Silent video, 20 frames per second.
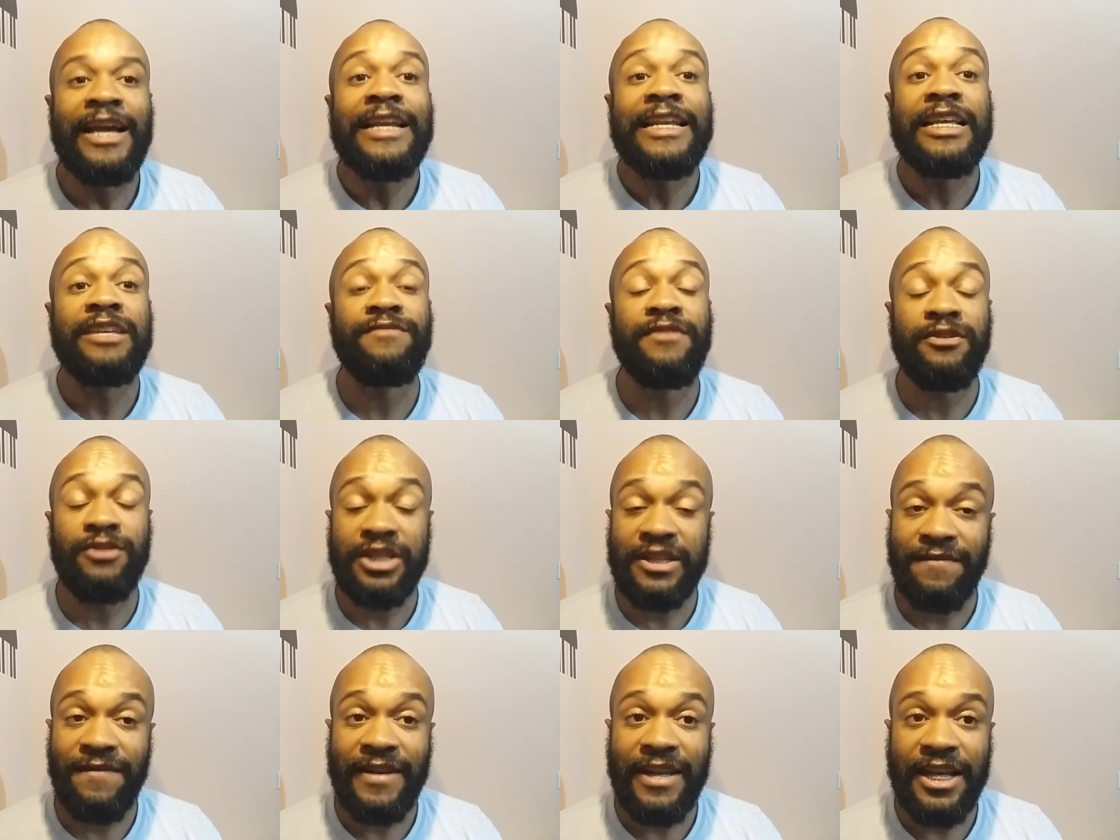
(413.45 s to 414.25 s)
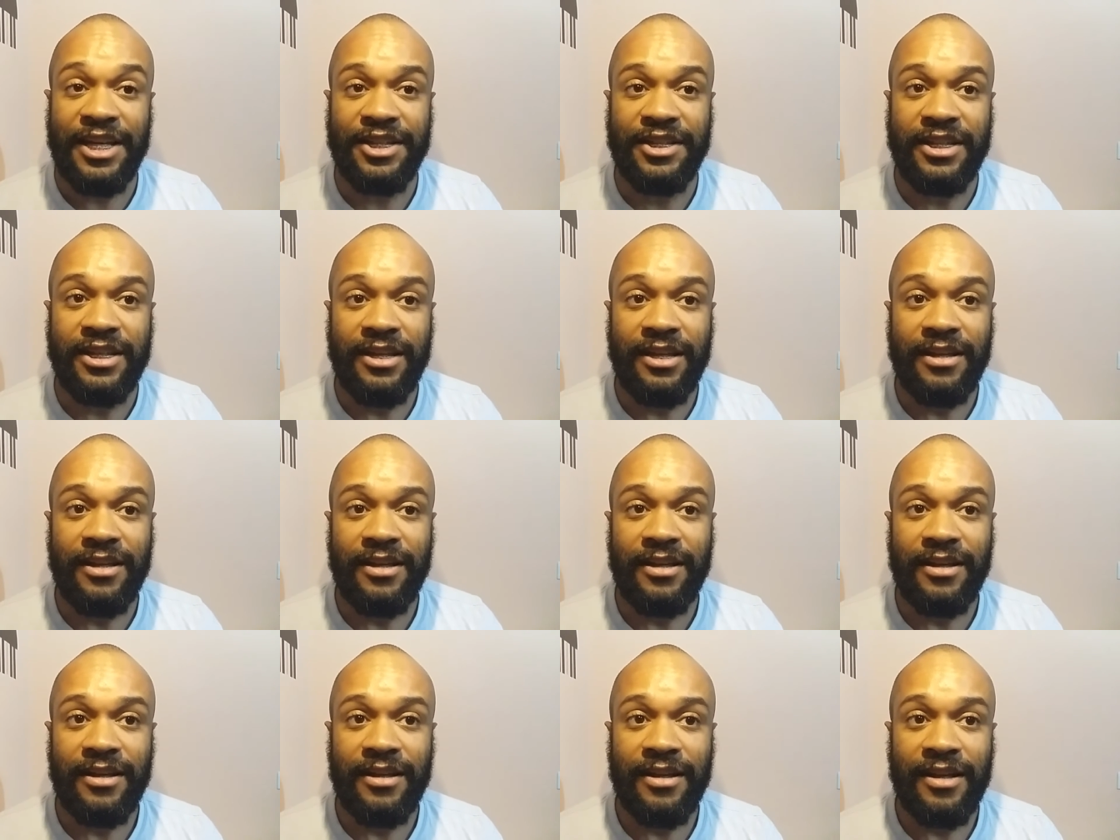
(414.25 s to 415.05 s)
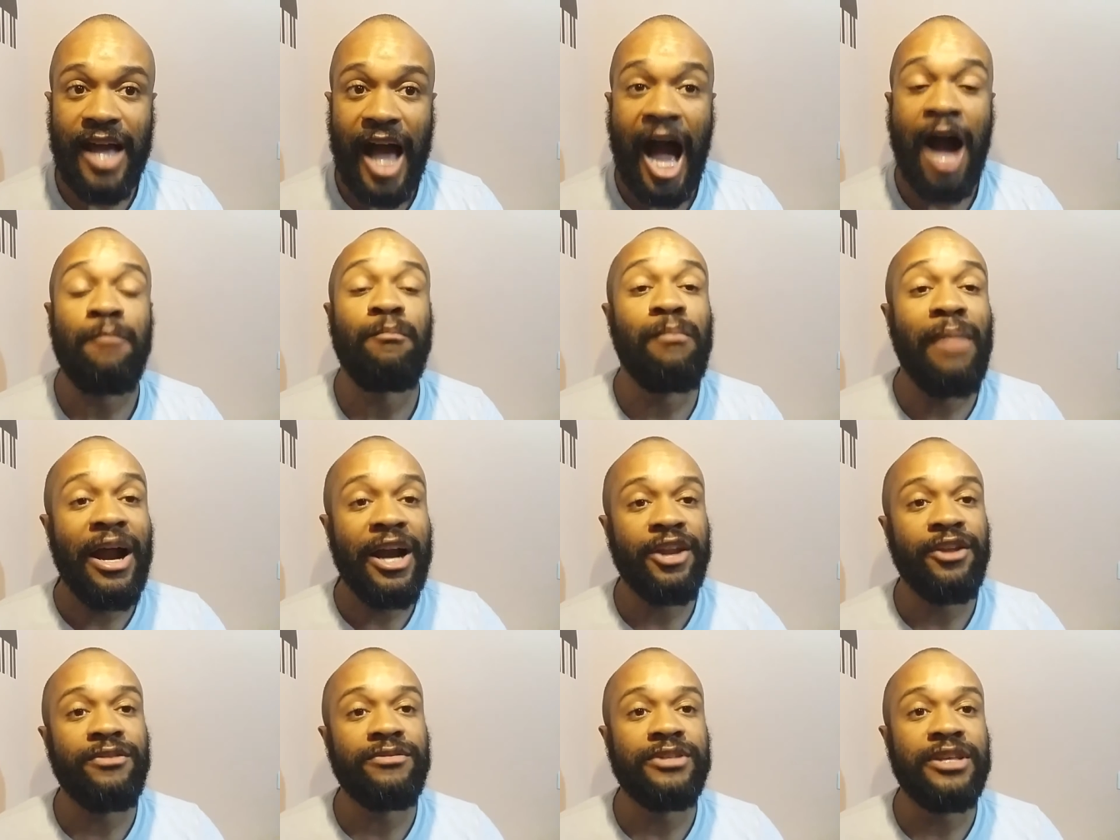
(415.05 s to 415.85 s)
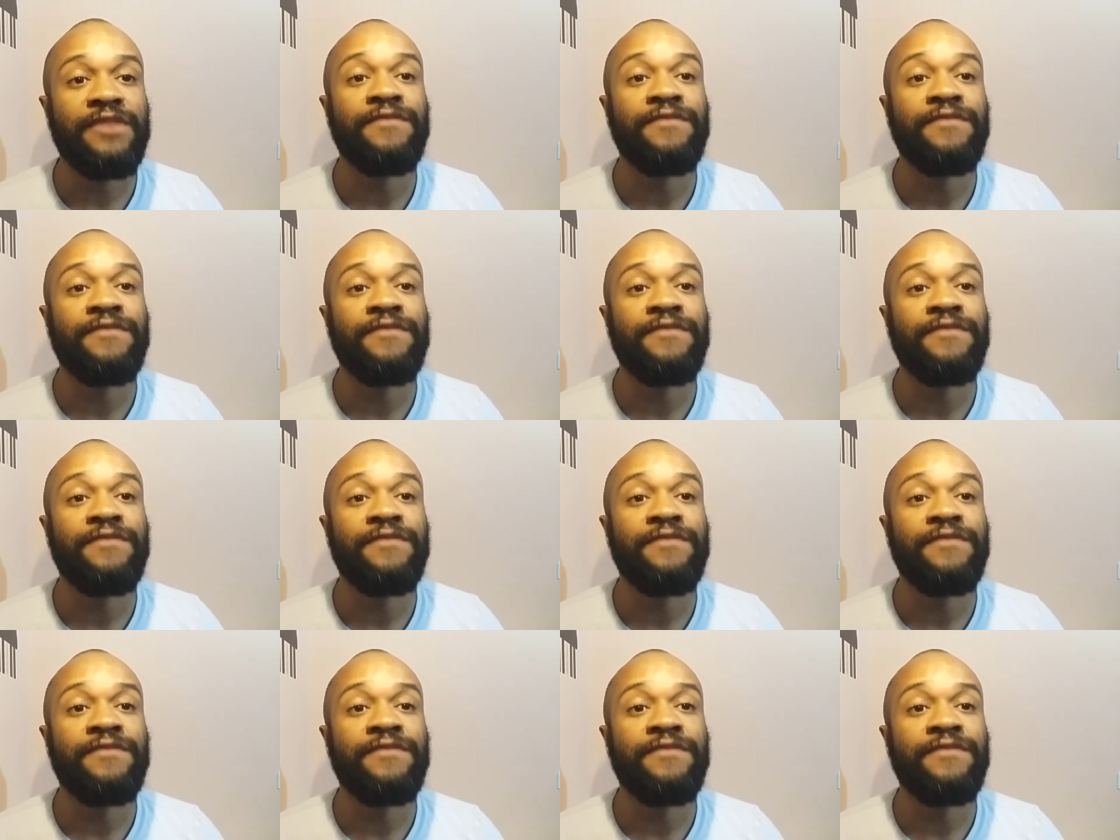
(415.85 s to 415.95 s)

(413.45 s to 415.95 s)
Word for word: This video is finished. I'm uh, Marcus.